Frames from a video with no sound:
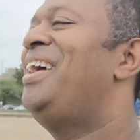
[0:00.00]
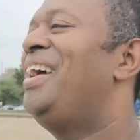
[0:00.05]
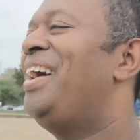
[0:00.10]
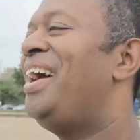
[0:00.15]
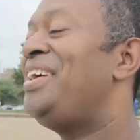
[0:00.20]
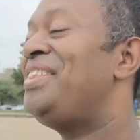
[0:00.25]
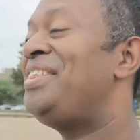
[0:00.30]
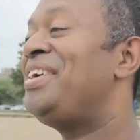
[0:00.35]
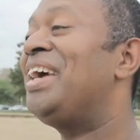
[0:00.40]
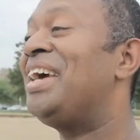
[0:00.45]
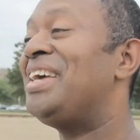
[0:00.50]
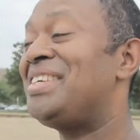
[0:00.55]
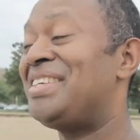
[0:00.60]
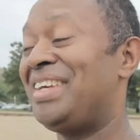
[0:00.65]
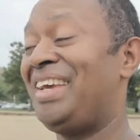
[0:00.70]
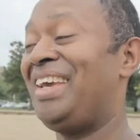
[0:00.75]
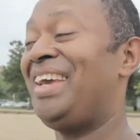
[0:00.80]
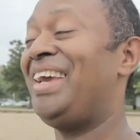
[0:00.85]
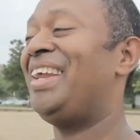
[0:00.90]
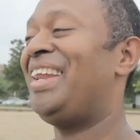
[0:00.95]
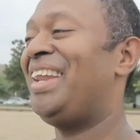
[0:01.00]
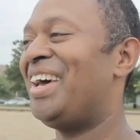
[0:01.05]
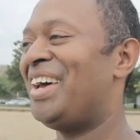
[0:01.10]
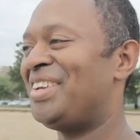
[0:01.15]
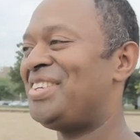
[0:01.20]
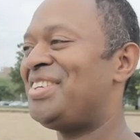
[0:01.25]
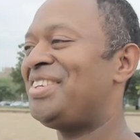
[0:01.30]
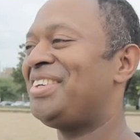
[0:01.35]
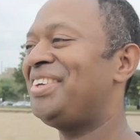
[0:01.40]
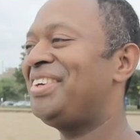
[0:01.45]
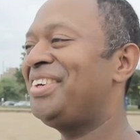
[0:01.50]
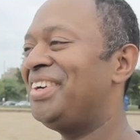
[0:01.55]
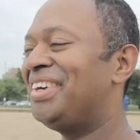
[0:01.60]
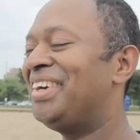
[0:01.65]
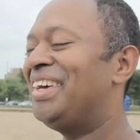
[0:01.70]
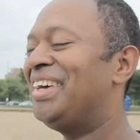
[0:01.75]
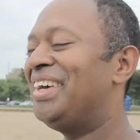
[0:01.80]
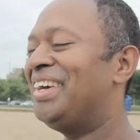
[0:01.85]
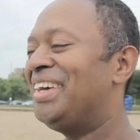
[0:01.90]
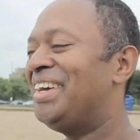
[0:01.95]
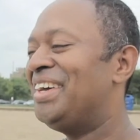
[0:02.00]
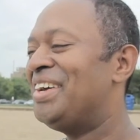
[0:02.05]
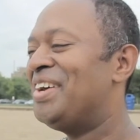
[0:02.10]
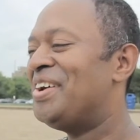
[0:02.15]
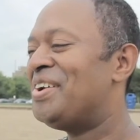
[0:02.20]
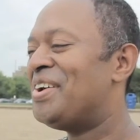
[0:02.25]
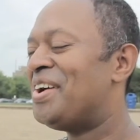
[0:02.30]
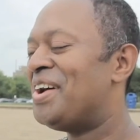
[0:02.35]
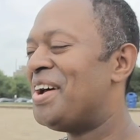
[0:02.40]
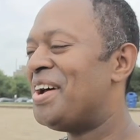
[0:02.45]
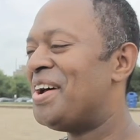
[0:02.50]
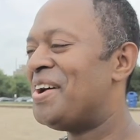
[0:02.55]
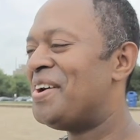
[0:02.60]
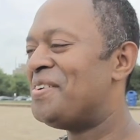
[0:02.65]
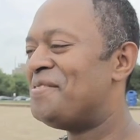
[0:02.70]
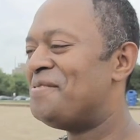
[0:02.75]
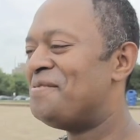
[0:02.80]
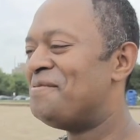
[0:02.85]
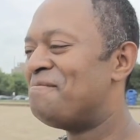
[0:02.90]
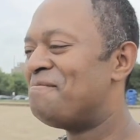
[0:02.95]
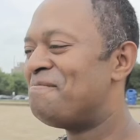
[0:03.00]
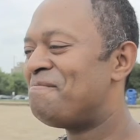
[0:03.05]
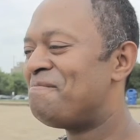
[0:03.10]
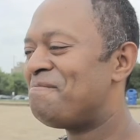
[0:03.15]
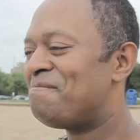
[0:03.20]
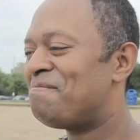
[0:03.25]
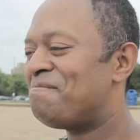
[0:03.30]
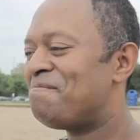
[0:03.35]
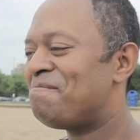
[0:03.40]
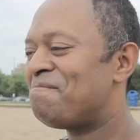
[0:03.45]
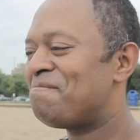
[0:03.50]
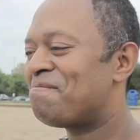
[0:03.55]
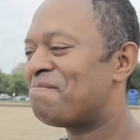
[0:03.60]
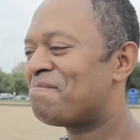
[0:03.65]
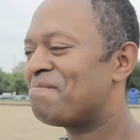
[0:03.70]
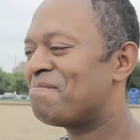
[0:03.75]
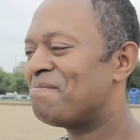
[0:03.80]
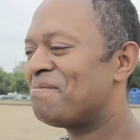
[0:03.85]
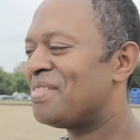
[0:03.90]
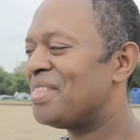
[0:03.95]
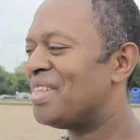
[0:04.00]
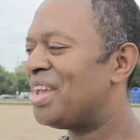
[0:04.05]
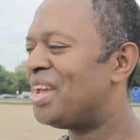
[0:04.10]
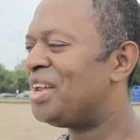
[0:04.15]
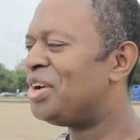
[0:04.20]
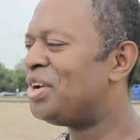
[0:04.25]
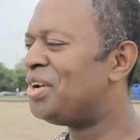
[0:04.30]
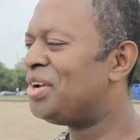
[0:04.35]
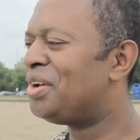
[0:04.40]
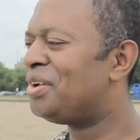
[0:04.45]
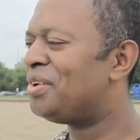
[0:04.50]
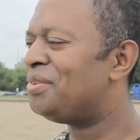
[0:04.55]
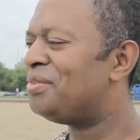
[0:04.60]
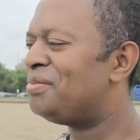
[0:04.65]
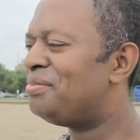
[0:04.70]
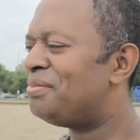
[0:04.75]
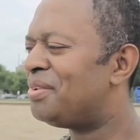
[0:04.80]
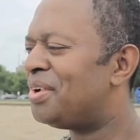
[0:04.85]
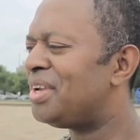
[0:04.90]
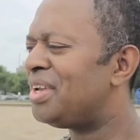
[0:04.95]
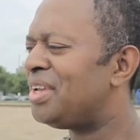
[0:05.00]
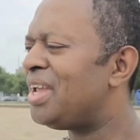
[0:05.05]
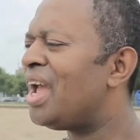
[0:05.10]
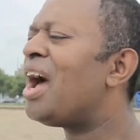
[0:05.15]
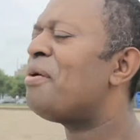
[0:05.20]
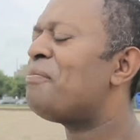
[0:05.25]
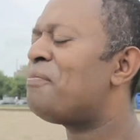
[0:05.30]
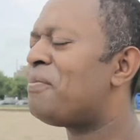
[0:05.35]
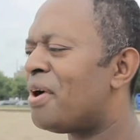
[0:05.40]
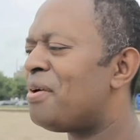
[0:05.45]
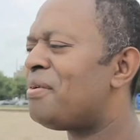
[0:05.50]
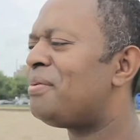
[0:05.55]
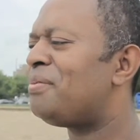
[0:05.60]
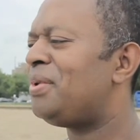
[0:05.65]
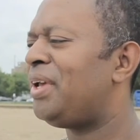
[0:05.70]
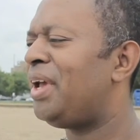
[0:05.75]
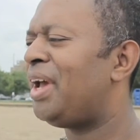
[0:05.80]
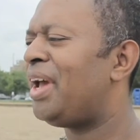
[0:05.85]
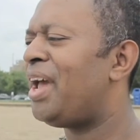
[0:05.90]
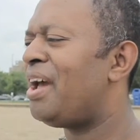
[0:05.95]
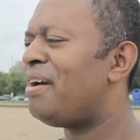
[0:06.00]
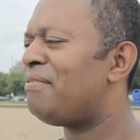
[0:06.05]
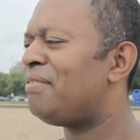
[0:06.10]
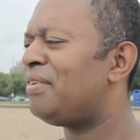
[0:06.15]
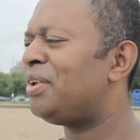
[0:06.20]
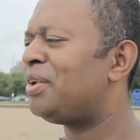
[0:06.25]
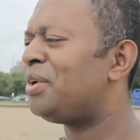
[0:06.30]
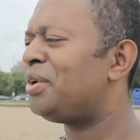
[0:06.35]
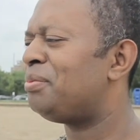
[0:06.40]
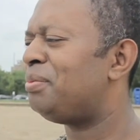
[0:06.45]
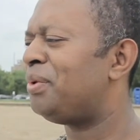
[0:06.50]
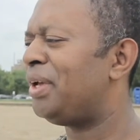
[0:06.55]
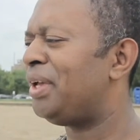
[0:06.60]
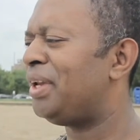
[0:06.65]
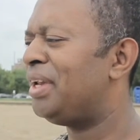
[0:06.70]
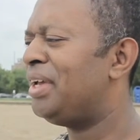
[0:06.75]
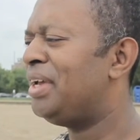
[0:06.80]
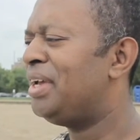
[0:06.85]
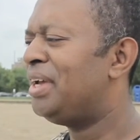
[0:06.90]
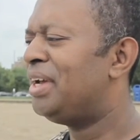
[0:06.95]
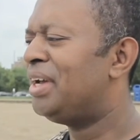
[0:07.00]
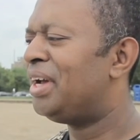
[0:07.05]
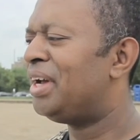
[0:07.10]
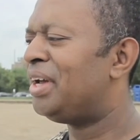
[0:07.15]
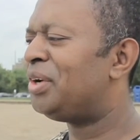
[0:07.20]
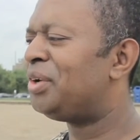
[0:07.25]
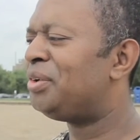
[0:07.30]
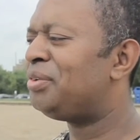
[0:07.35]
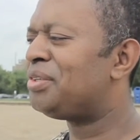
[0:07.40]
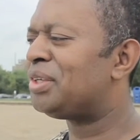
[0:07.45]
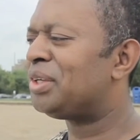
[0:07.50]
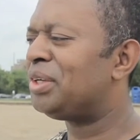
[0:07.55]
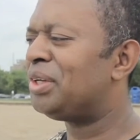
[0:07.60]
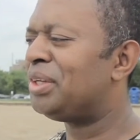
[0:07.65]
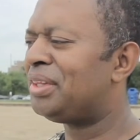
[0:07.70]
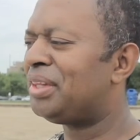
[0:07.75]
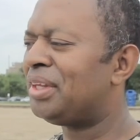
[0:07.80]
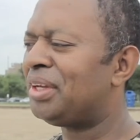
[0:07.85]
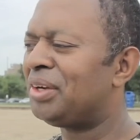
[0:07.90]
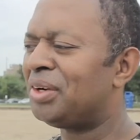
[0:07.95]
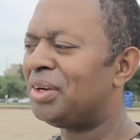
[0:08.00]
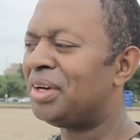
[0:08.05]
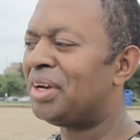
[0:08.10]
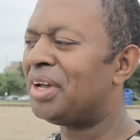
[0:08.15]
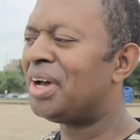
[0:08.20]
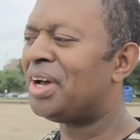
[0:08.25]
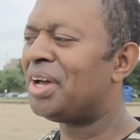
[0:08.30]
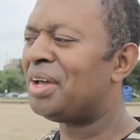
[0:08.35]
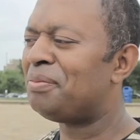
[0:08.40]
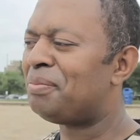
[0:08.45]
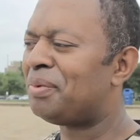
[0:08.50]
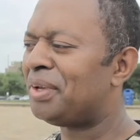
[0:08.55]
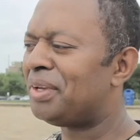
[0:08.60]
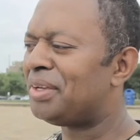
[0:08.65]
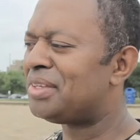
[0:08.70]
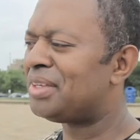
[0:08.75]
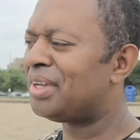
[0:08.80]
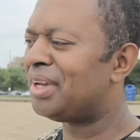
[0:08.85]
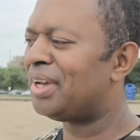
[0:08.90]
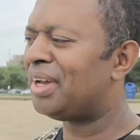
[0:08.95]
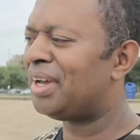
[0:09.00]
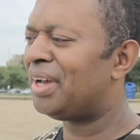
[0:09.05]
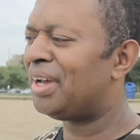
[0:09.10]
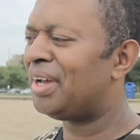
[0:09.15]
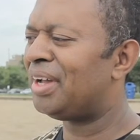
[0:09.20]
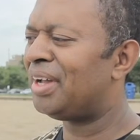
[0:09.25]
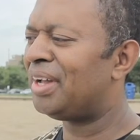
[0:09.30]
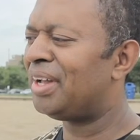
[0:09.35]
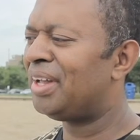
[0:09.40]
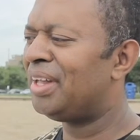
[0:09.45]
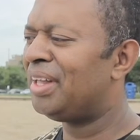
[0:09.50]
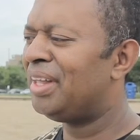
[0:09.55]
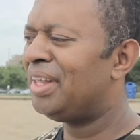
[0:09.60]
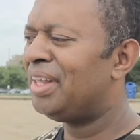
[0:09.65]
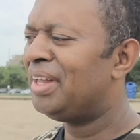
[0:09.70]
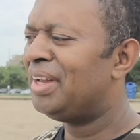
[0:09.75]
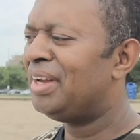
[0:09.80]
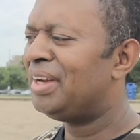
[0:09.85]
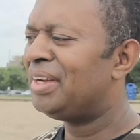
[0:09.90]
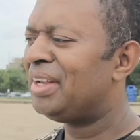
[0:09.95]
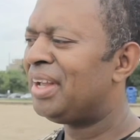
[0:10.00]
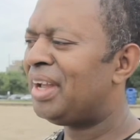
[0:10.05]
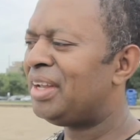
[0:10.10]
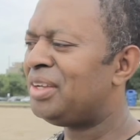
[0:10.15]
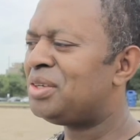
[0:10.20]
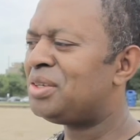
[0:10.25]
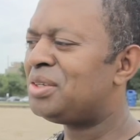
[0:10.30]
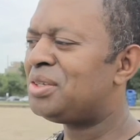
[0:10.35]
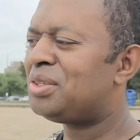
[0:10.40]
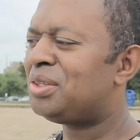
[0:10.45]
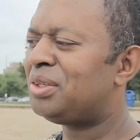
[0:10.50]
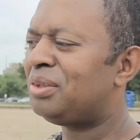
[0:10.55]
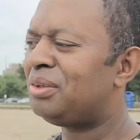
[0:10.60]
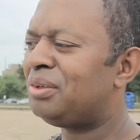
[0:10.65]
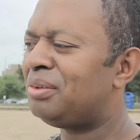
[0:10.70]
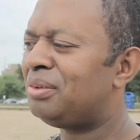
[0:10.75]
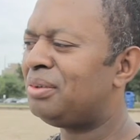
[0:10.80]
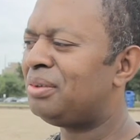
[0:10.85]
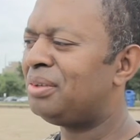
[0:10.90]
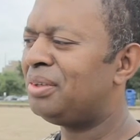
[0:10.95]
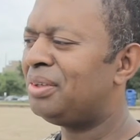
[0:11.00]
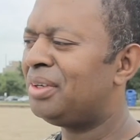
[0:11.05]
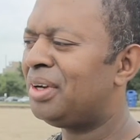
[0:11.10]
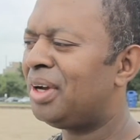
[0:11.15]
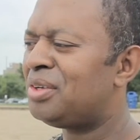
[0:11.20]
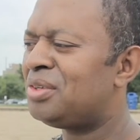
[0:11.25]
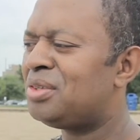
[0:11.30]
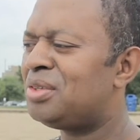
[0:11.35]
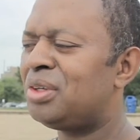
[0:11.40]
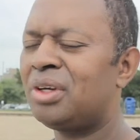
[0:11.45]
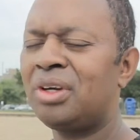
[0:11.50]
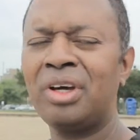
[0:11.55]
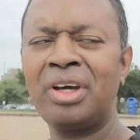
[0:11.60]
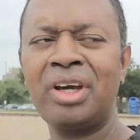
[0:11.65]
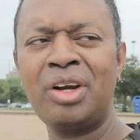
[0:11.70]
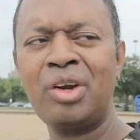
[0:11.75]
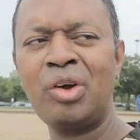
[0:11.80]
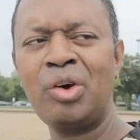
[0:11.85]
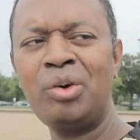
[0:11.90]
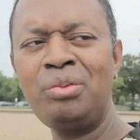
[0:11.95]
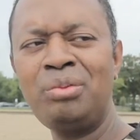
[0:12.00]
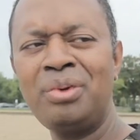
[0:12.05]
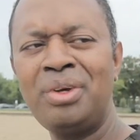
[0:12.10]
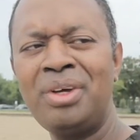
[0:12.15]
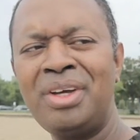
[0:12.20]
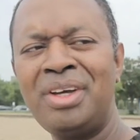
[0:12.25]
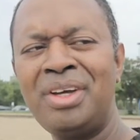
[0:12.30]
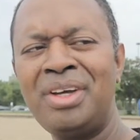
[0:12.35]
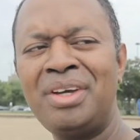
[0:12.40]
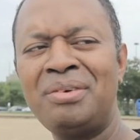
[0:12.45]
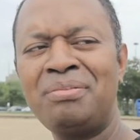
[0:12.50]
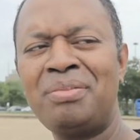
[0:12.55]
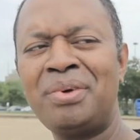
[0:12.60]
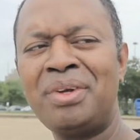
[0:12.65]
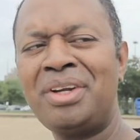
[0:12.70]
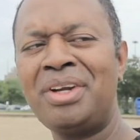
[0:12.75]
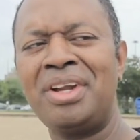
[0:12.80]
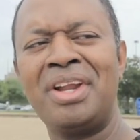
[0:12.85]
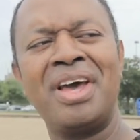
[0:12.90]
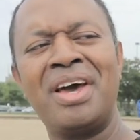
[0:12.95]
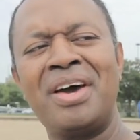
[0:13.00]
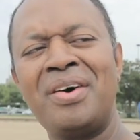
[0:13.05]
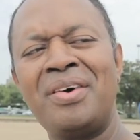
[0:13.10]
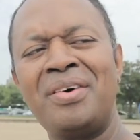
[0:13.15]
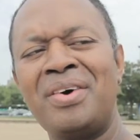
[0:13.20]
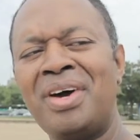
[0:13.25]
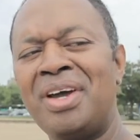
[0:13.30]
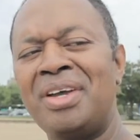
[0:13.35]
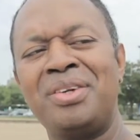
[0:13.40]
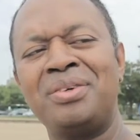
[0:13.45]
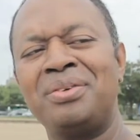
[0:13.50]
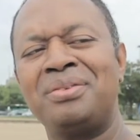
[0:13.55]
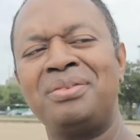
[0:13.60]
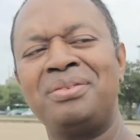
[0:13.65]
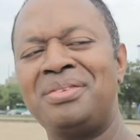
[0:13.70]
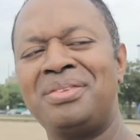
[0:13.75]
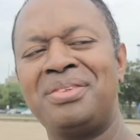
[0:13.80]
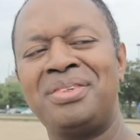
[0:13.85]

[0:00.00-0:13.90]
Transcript: I think I say A lot too. I don't know. Yeah, probably I have a little bit. I don't know if it's a good thing or not, but I used to cook at home, but now I don't